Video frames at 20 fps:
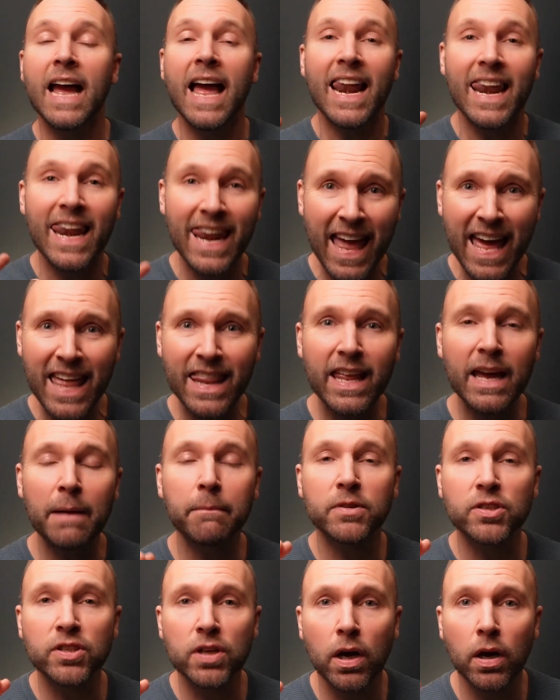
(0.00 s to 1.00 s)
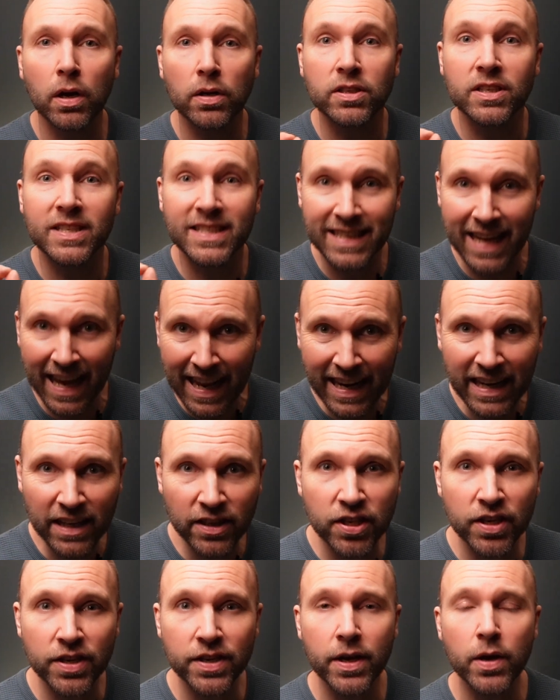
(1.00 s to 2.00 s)
Let them start selling
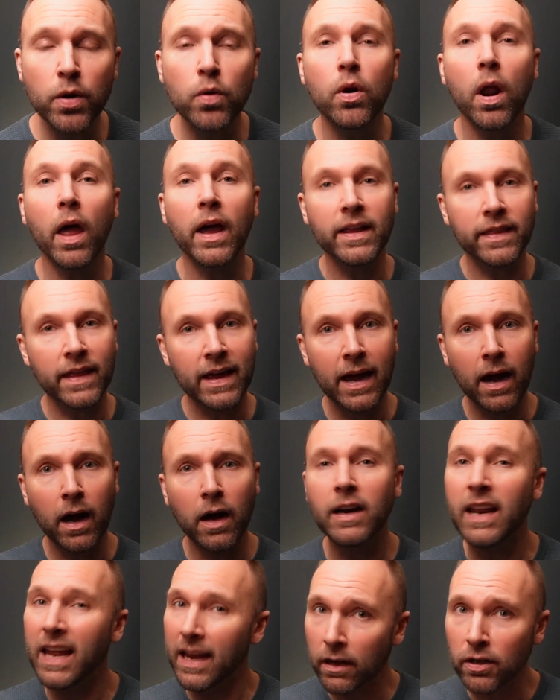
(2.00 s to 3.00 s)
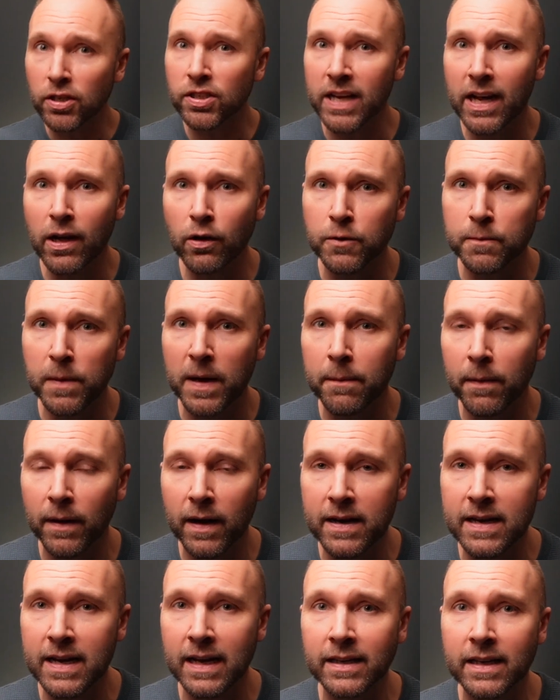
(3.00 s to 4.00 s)
to you like they are. They are salespeople
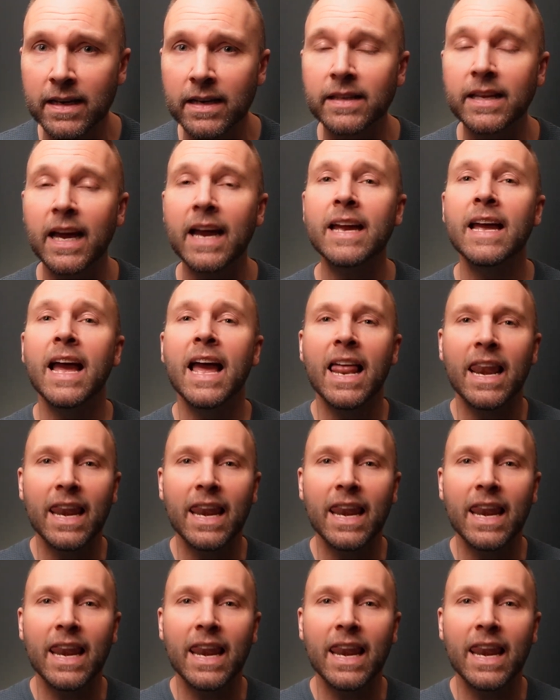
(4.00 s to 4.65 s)
at the end of the day.